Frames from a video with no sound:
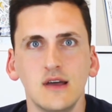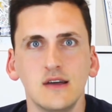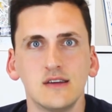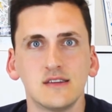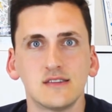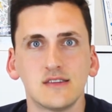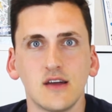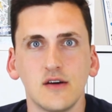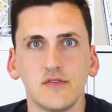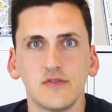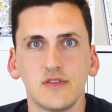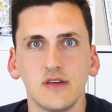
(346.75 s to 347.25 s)

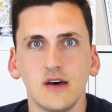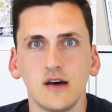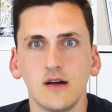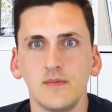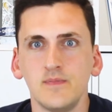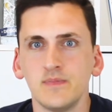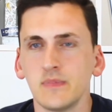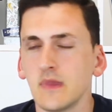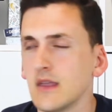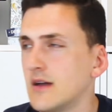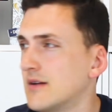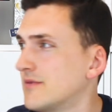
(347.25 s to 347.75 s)
stuff that
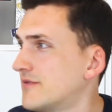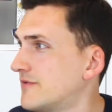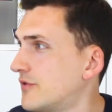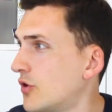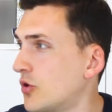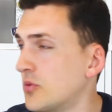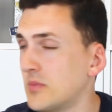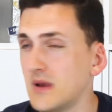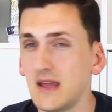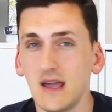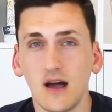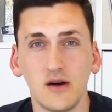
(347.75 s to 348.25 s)

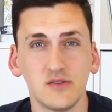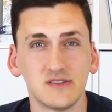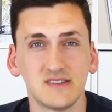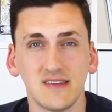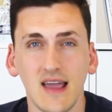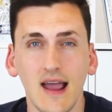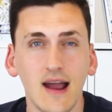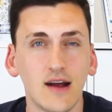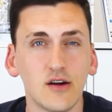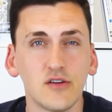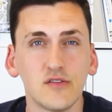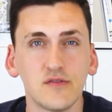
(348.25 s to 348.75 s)
formerly I was
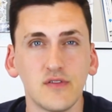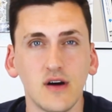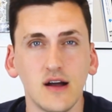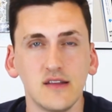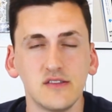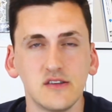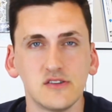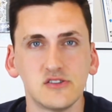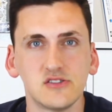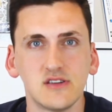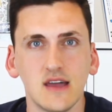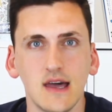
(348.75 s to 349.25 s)
terrified
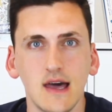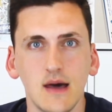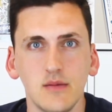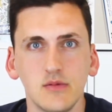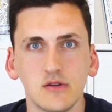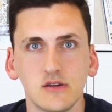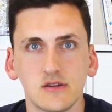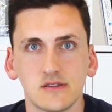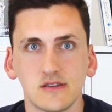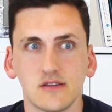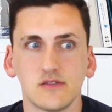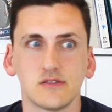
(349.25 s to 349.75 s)
to share
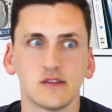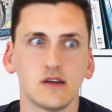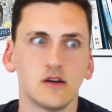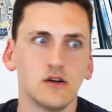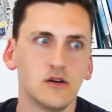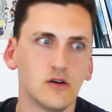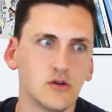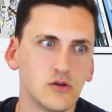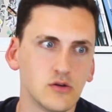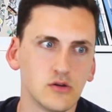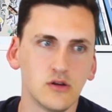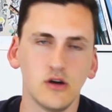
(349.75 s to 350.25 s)
because I was like,
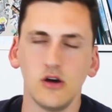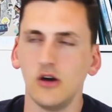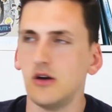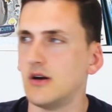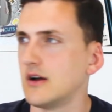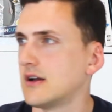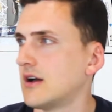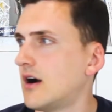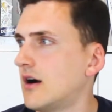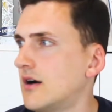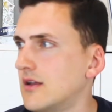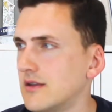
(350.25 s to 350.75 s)
oh no, I
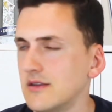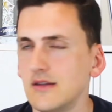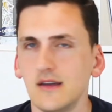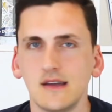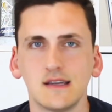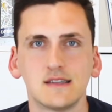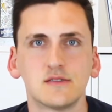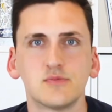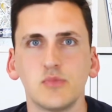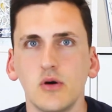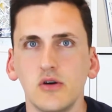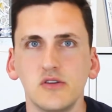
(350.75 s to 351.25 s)
can't
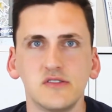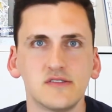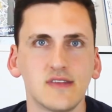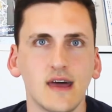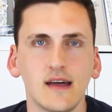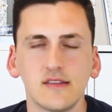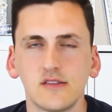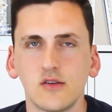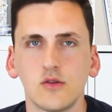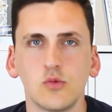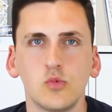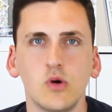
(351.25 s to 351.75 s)
expose
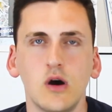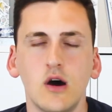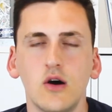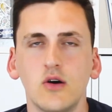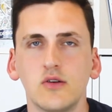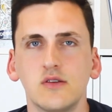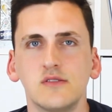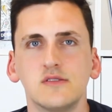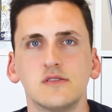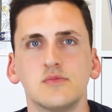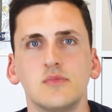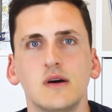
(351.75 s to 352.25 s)
that to the
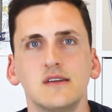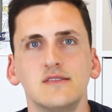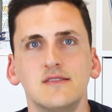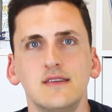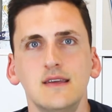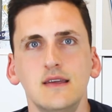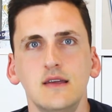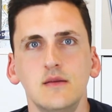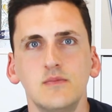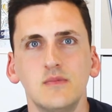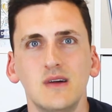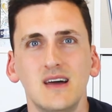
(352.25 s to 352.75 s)
world and to my
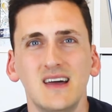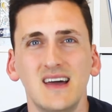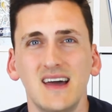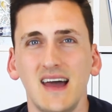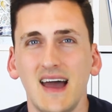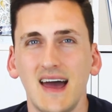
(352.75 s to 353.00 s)
team.